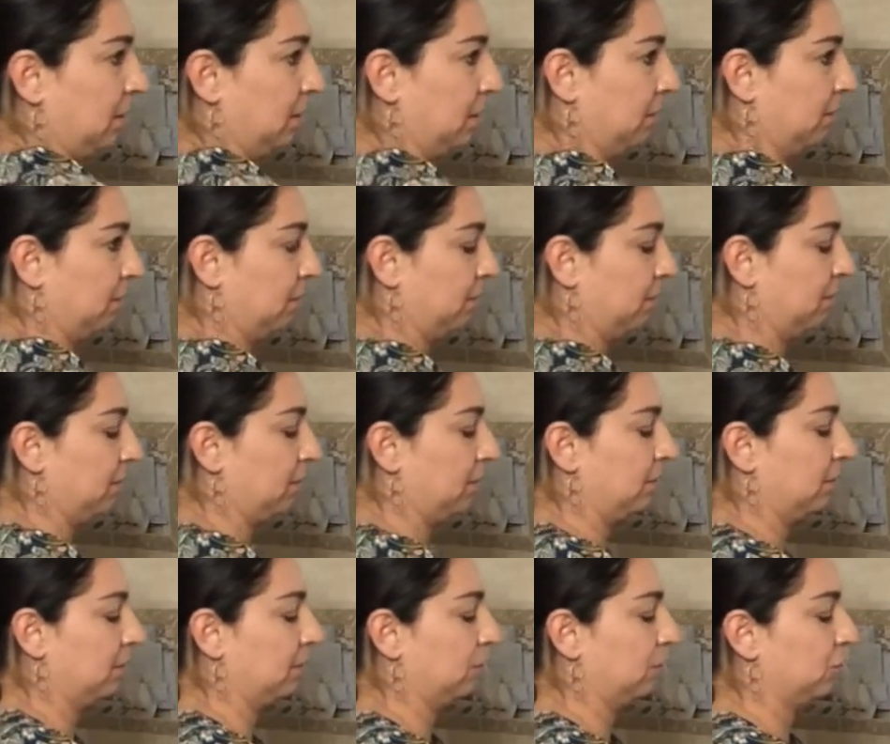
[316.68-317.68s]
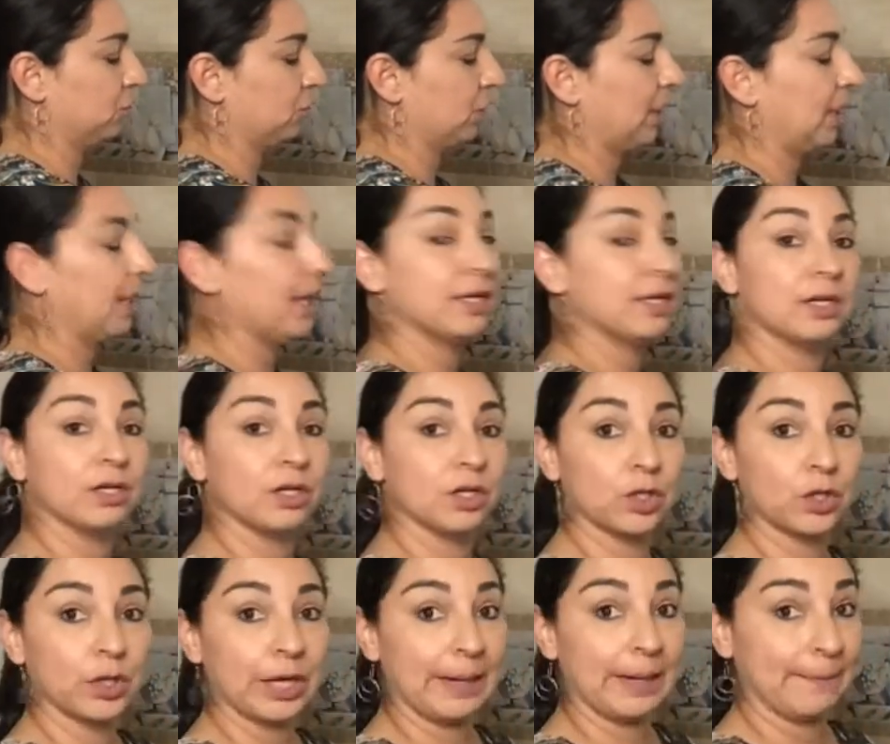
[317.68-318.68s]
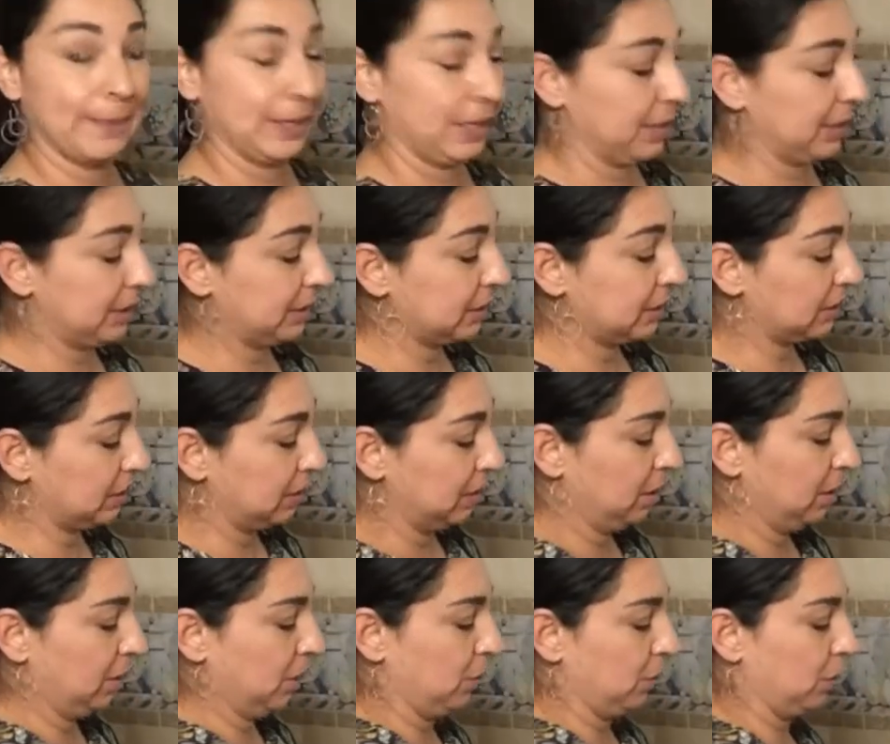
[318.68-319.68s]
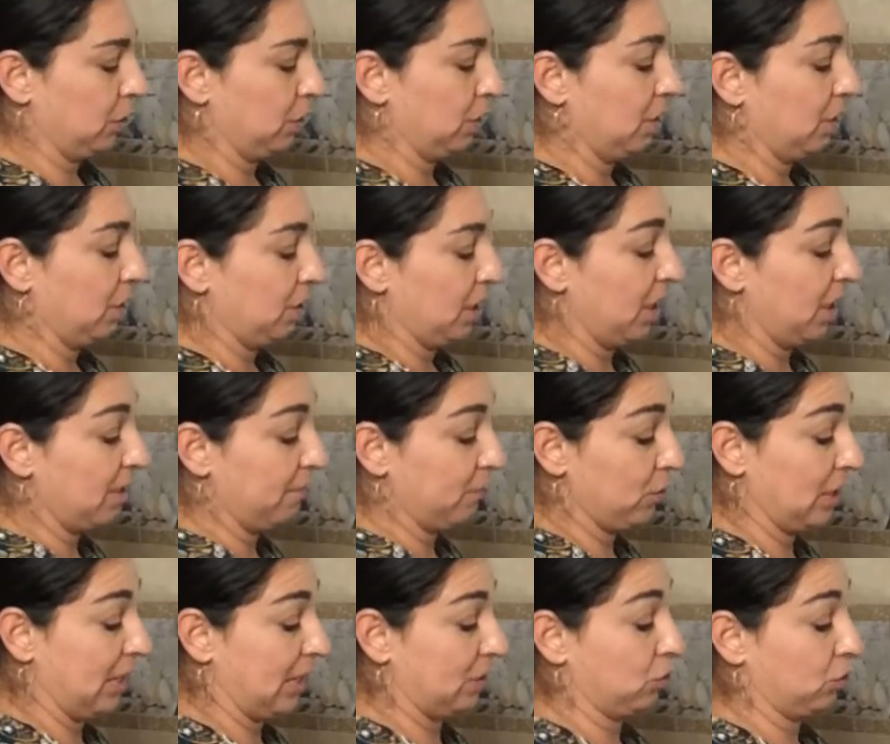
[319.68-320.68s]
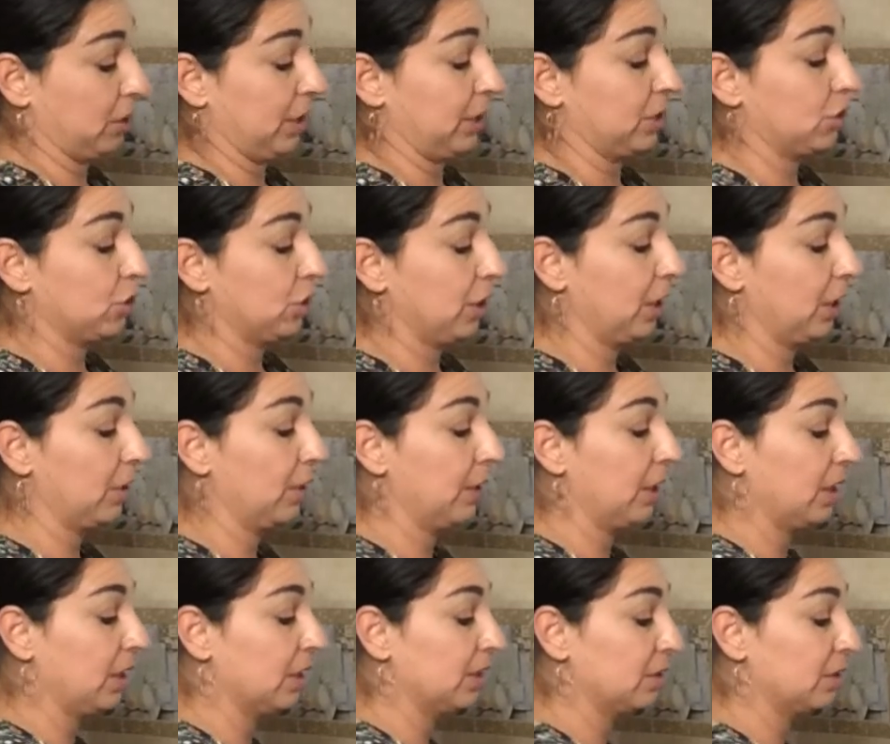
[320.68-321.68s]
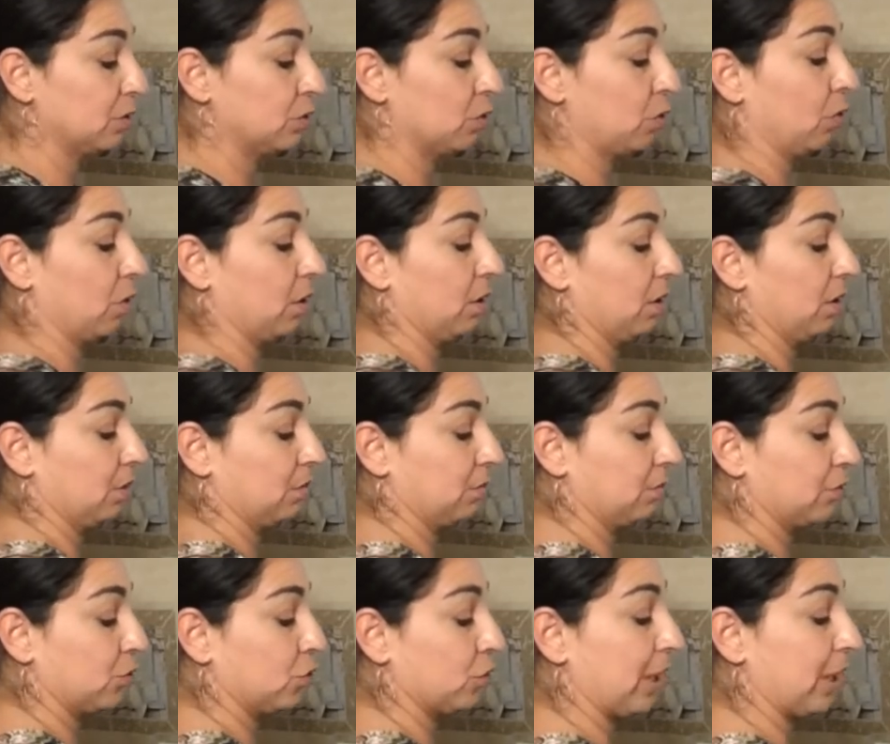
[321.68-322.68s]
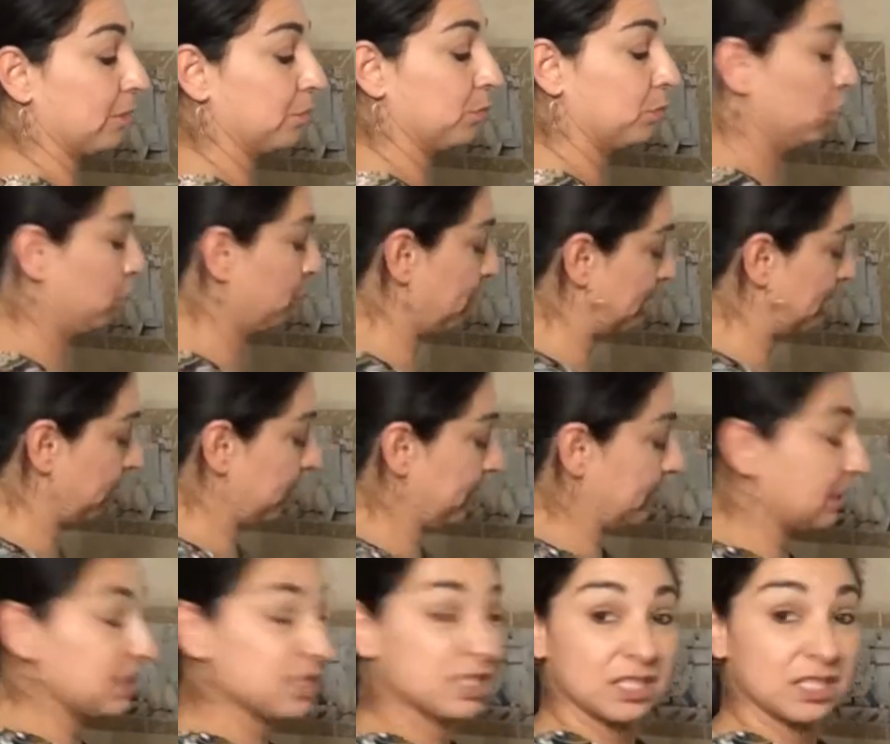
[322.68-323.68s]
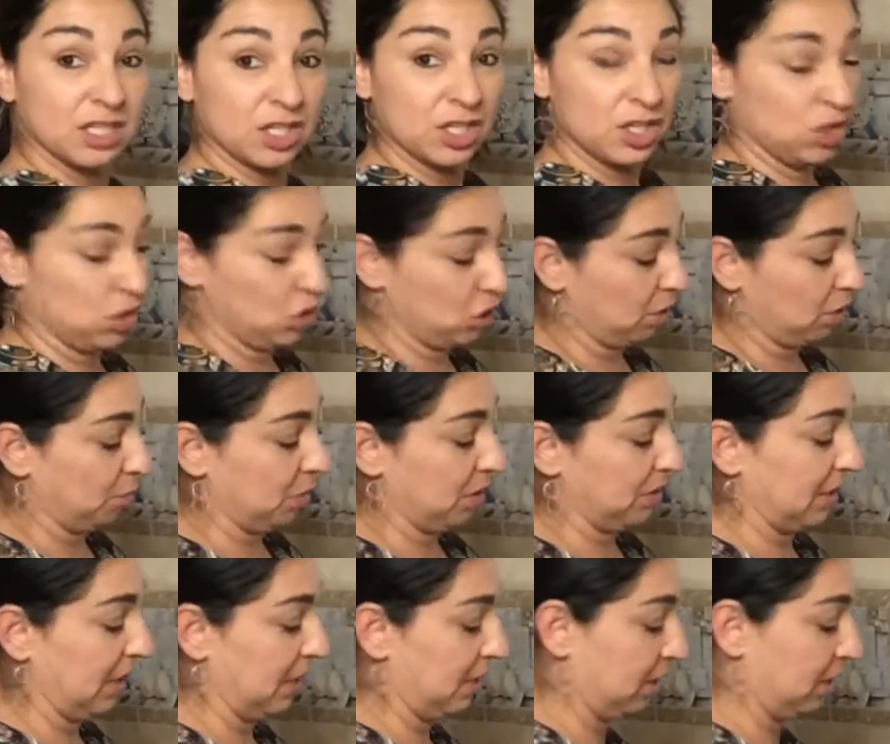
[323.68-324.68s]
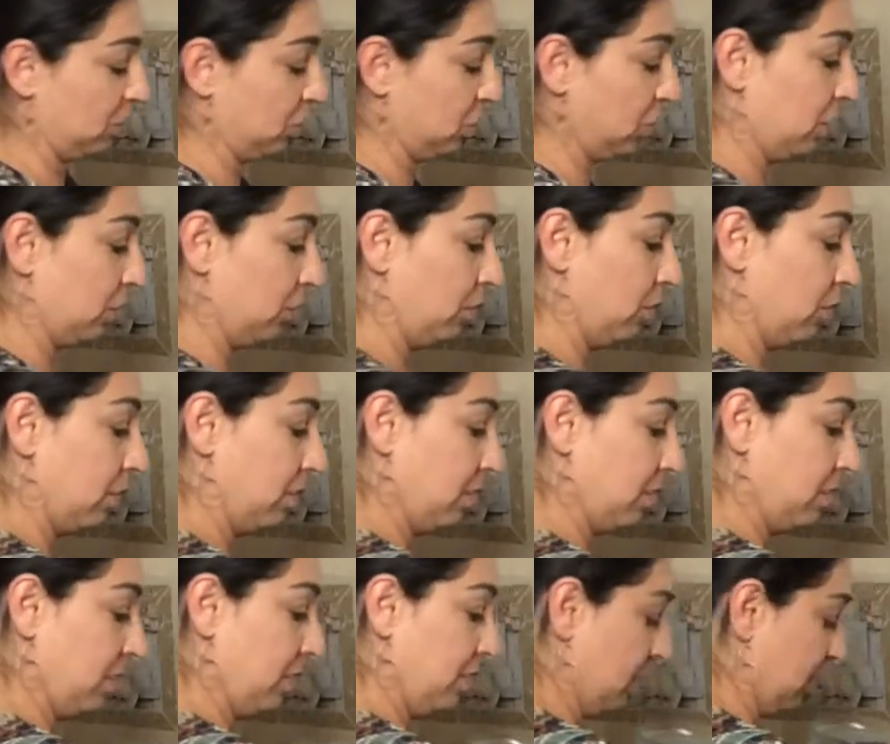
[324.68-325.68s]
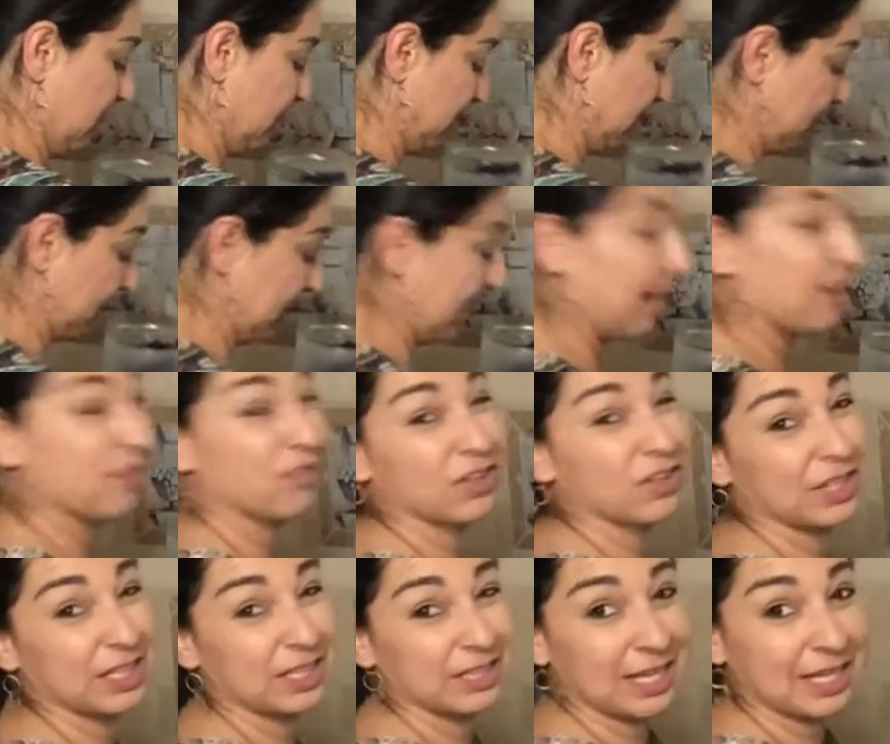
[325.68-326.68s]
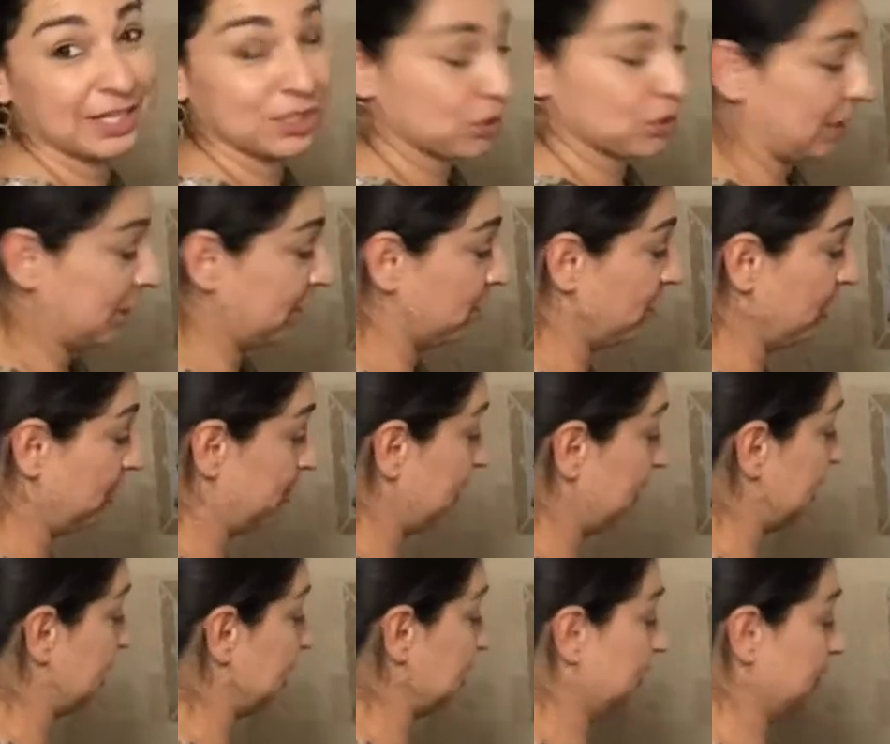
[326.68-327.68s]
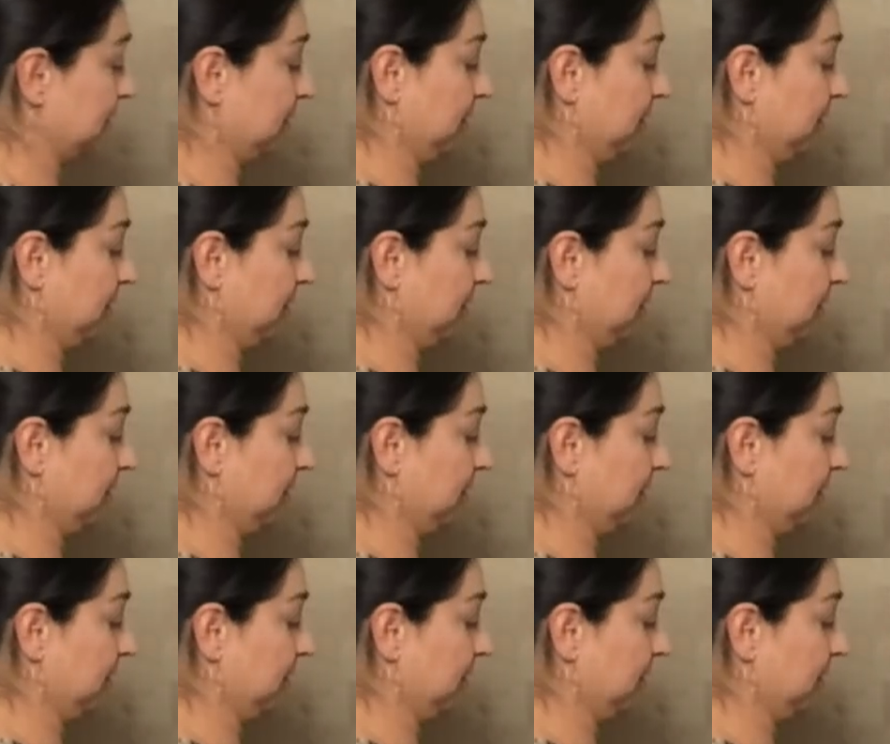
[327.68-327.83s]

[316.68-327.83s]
of dried cranberries. And if you had dried cherries or dried blueberries, you could put that in too. But I really like dried cranberries.